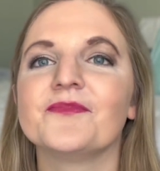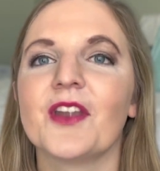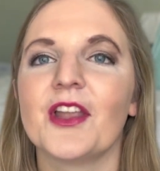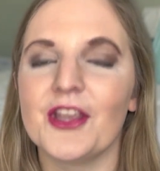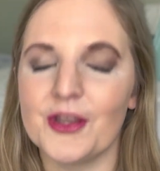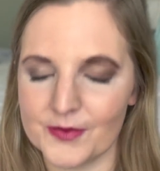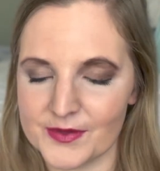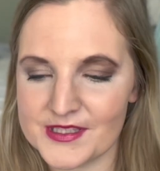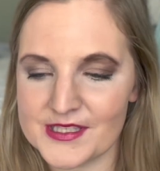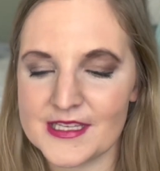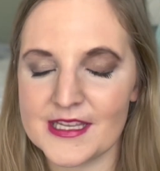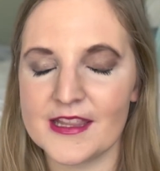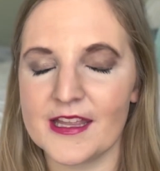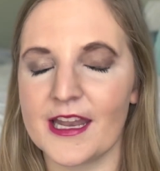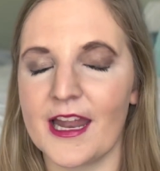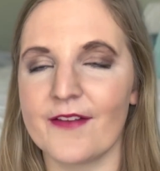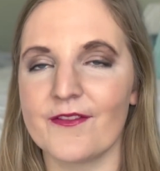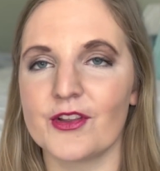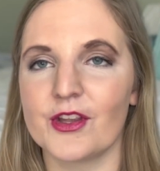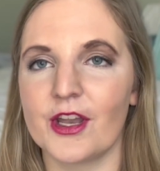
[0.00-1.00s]
you would see that I
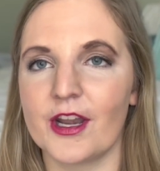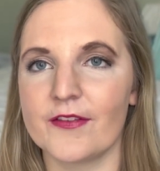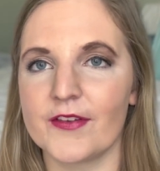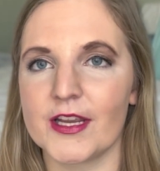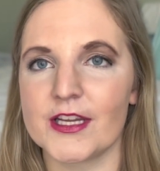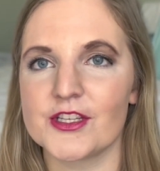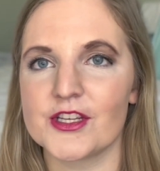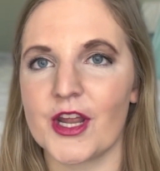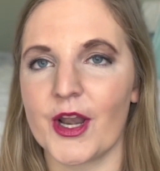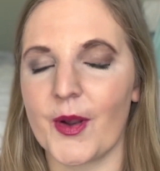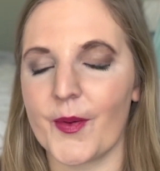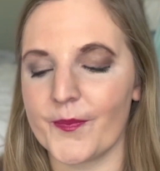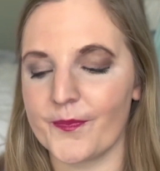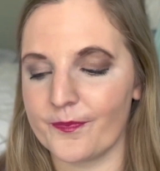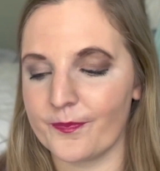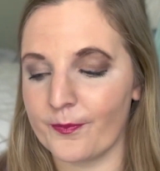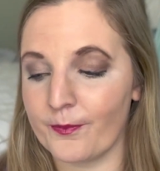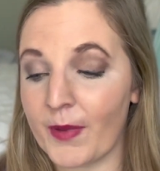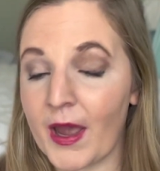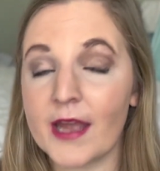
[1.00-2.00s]
have a lot of eyeshadow,
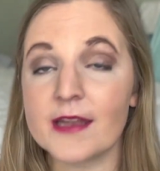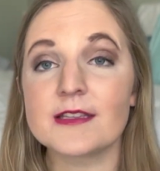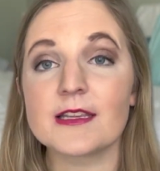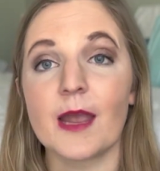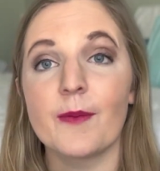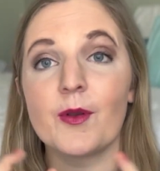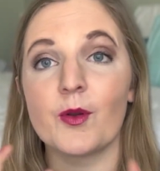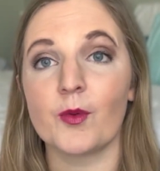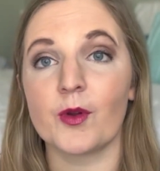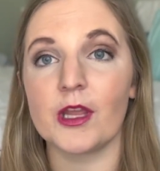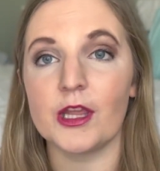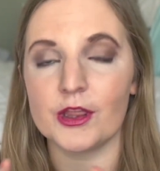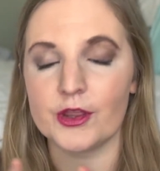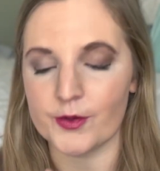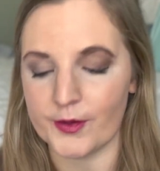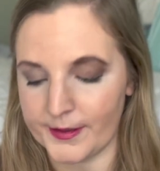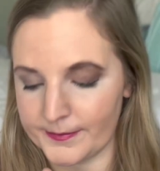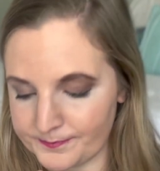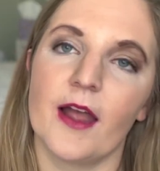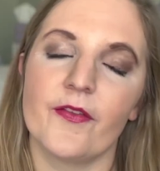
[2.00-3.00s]
but I've been working
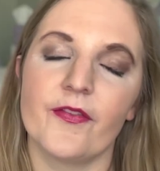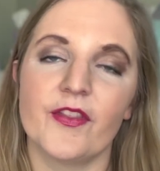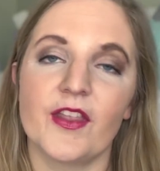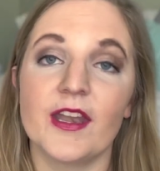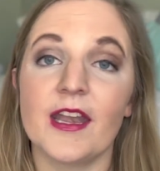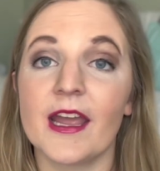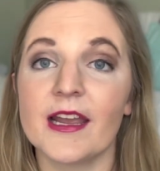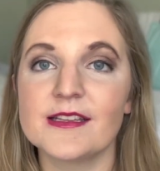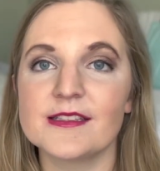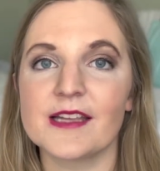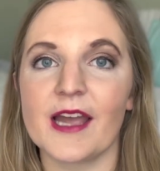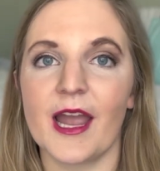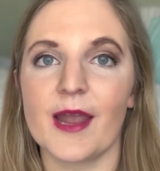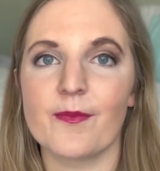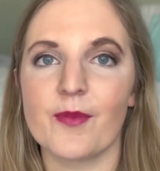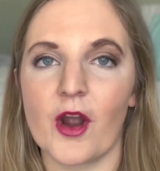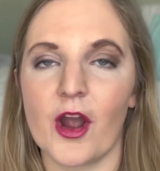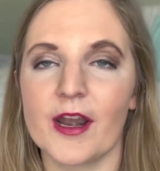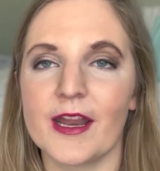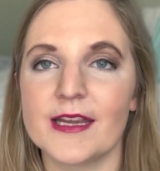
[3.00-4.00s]
through it. The next eye
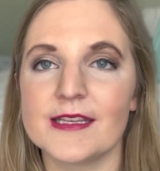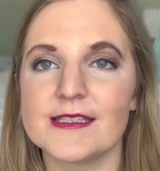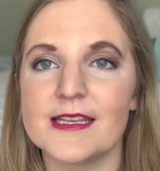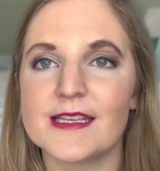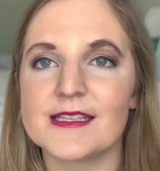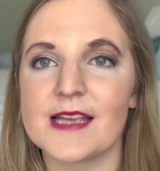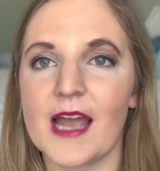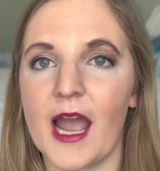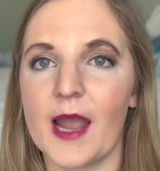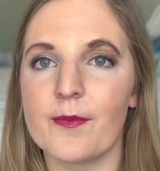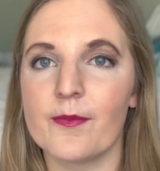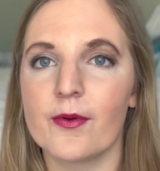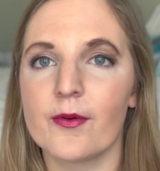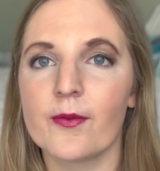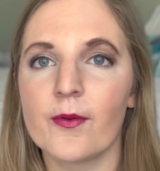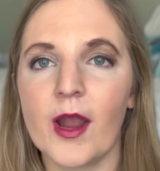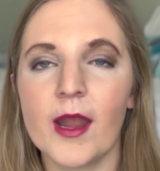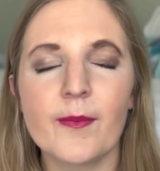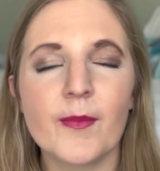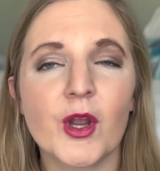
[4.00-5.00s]
product is an eye
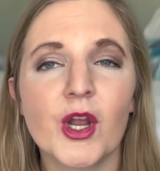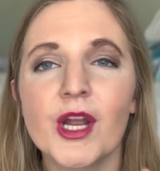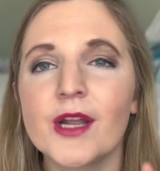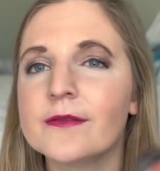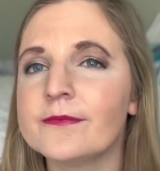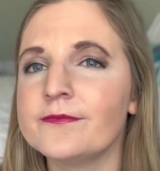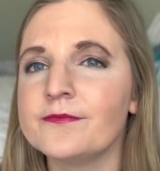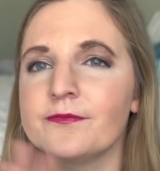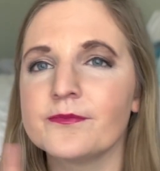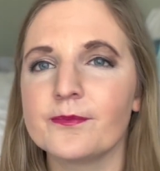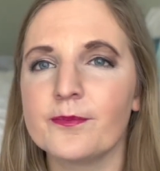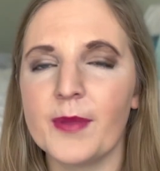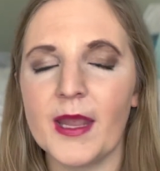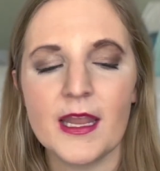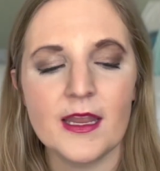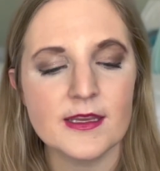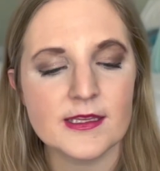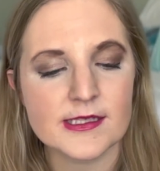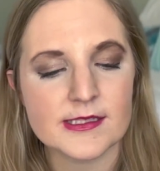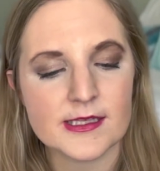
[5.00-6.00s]
primer
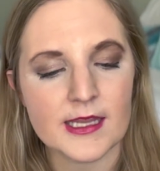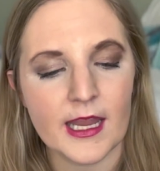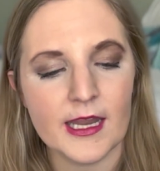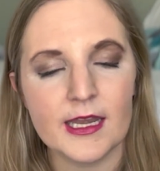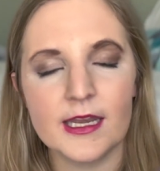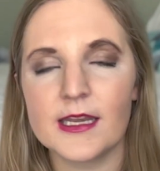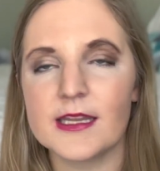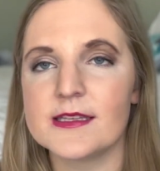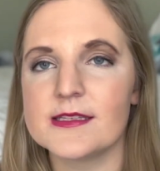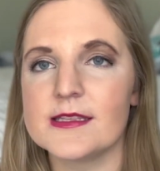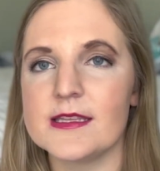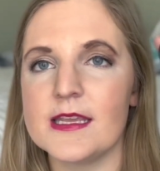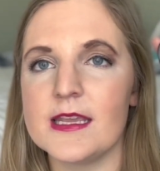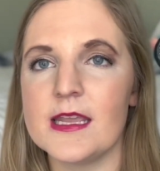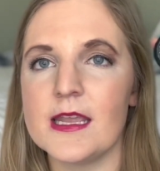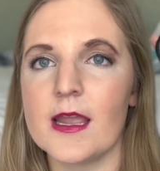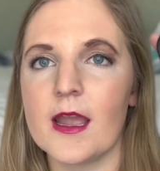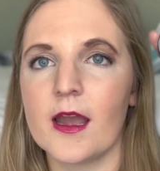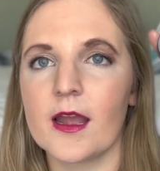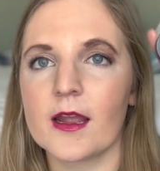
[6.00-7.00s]
base and it is
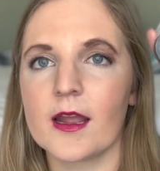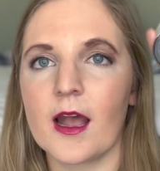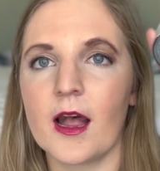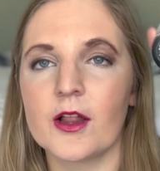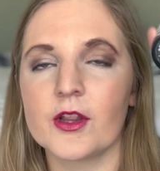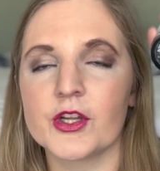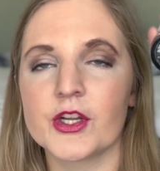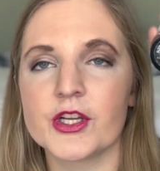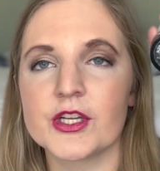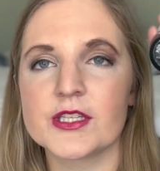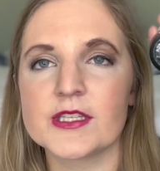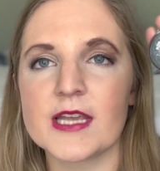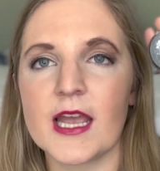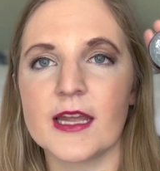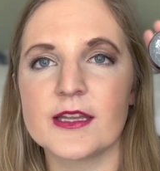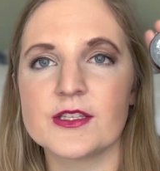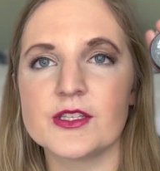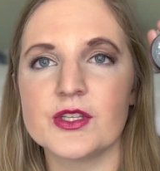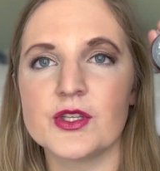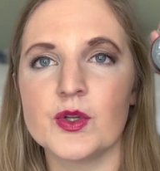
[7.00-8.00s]
the color
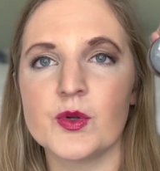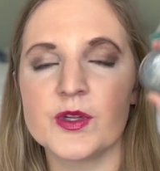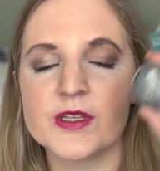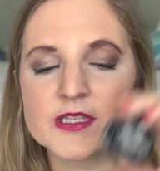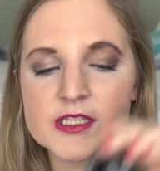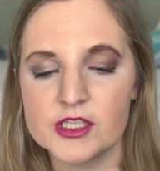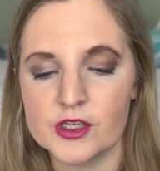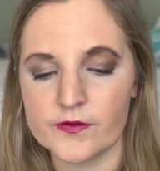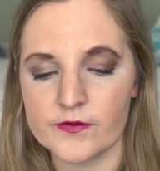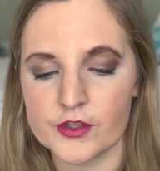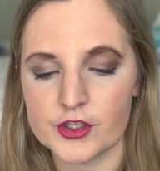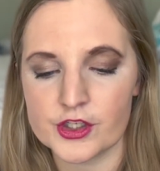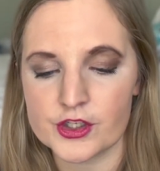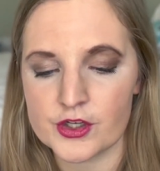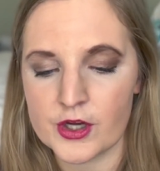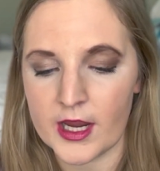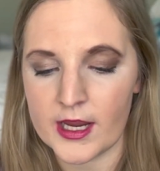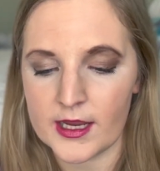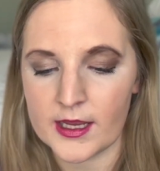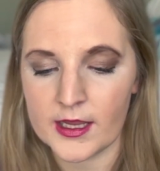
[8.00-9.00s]
Tattoo and Silver
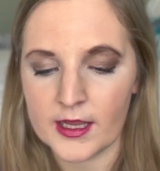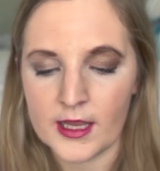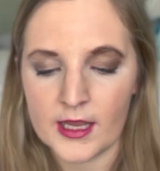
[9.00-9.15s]
Strike.